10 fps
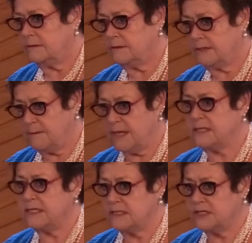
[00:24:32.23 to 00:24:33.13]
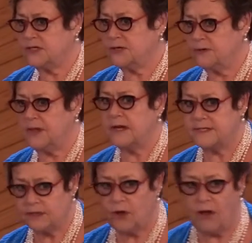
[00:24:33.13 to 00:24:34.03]
Does that make sense to you, that
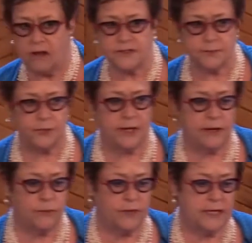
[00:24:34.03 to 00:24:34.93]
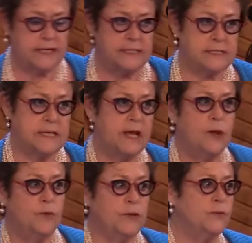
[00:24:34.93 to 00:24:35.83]
it's a call to prayer
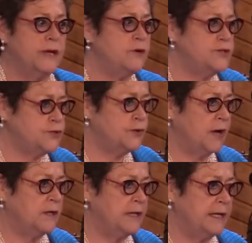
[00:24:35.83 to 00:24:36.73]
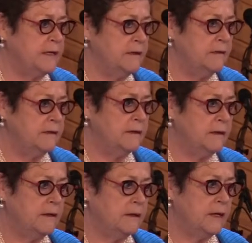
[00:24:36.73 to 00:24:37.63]
when we are struggling?
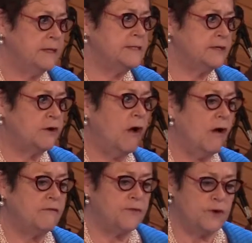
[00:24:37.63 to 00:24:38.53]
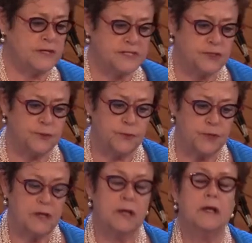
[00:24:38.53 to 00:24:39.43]
It is a call for us to
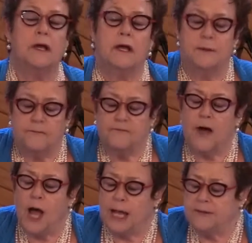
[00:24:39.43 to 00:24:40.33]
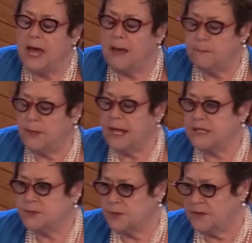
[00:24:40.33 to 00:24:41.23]
find that
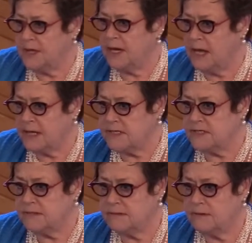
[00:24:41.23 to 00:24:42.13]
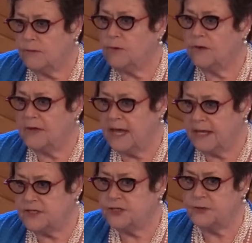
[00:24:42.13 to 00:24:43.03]
place within us where the
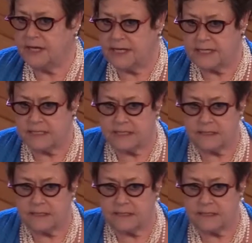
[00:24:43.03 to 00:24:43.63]
answer is,